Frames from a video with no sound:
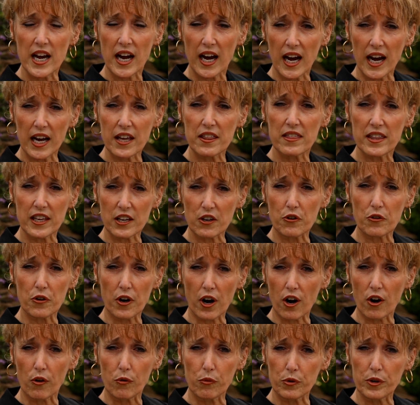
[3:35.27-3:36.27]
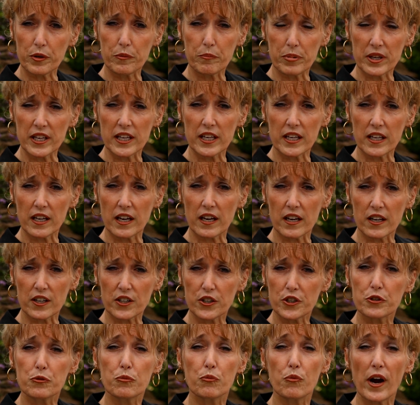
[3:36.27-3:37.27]
I think would be
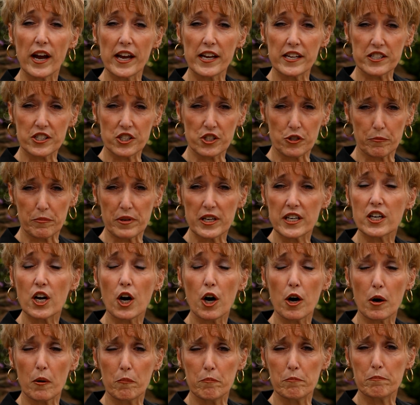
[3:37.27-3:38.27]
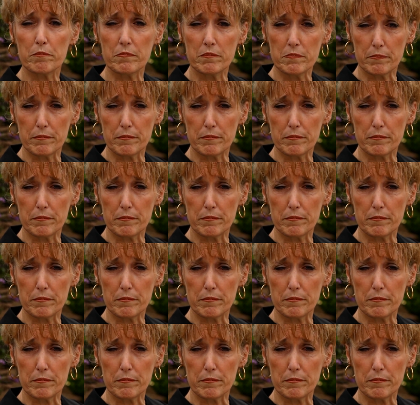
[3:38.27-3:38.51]
good ways to become